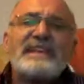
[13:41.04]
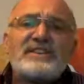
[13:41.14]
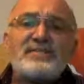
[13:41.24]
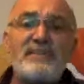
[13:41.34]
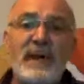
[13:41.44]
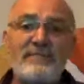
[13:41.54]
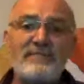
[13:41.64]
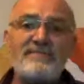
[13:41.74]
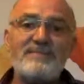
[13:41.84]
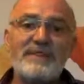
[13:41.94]
You can get
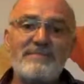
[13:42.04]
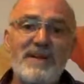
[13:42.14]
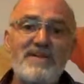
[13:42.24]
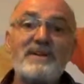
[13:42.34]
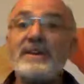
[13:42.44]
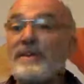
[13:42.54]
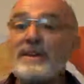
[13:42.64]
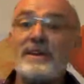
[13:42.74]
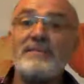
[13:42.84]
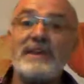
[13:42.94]
spare ribs in
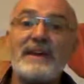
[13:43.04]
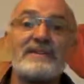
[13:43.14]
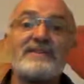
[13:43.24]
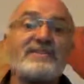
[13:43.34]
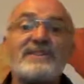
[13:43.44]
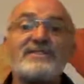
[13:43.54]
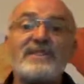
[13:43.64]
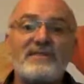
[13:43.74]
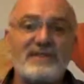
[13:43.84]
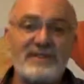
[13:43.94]
America that are coming out at
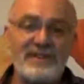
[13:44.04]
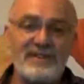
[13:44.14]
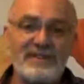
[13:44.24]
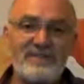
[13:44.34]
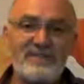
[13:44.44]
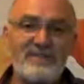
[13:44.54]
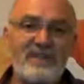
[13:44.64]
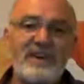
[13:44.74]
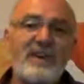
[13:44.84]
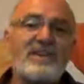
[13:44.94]
$6, $7.
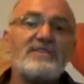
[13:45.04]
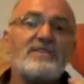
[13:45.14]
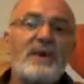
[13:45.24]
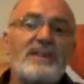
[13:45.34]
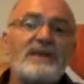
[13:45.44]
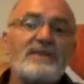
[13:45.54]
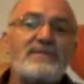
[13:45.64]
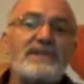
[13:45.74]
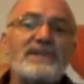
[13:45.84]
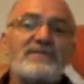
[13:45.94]
So what
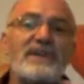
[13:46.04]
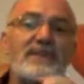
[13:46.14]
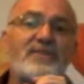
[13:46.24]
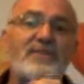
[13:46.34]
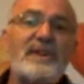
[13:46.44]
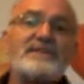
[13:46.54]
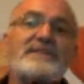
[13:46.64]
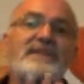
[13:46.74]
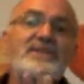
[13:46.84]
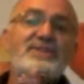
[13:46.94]
they're doing is they're
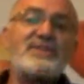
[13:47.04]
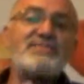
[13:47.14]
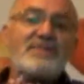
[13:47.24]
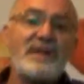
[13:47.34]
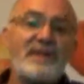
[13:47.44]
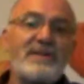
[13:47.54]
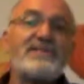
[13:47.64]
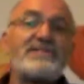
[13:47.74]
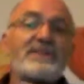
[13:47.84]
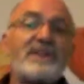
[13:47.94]
creating a new
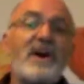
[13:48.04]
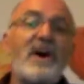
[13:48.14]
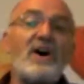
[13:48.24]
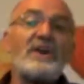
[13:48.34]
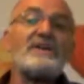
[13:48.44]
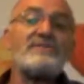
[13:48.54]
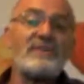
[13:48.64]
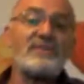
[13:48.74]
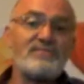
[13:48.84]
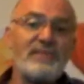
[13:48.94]
product that's got a higher
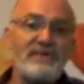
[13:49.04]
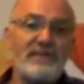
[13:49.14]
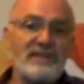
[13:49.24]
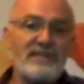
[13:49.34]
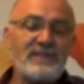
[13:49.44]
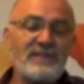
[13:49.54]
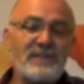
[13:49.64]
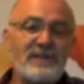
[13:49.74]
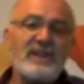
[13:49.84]
gross profit.